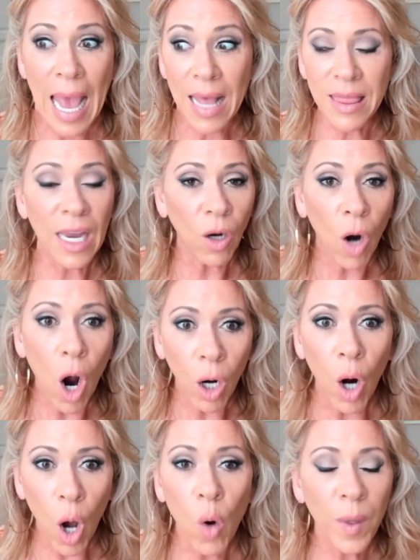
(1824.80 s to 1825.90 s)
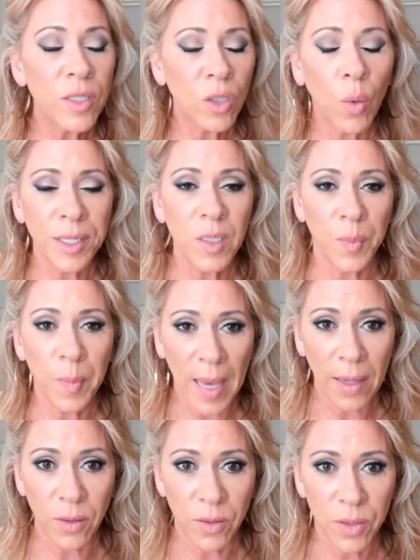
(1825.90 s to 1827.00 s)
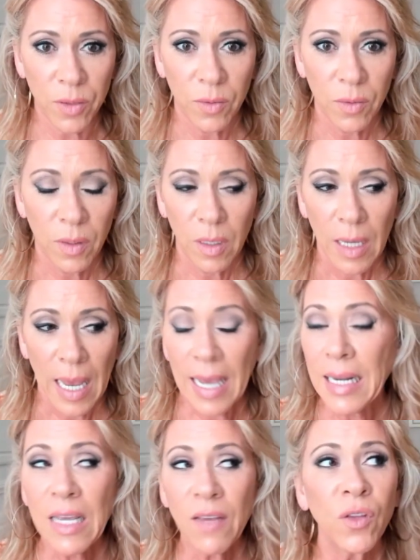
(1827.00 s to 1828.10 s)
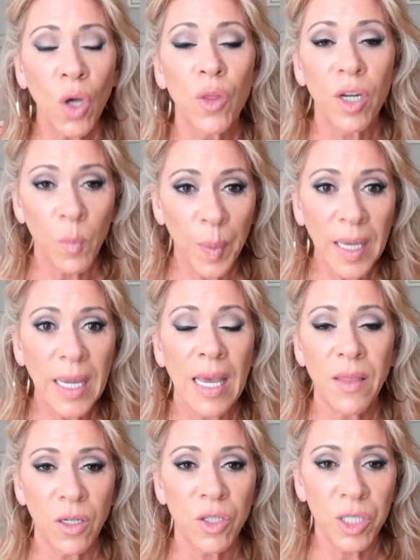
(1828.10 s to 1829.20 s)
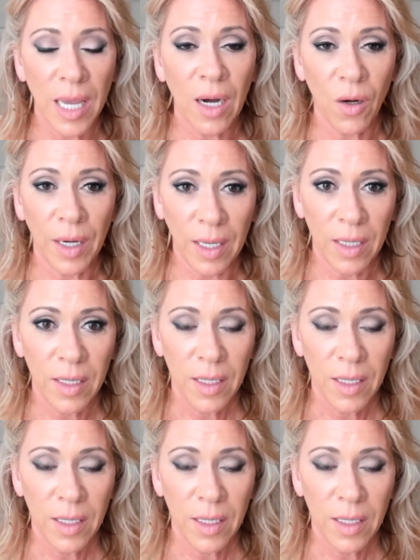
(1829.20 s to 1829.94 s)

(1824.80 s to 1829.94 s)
There are always going to be battles. And even though they're big and they're scary,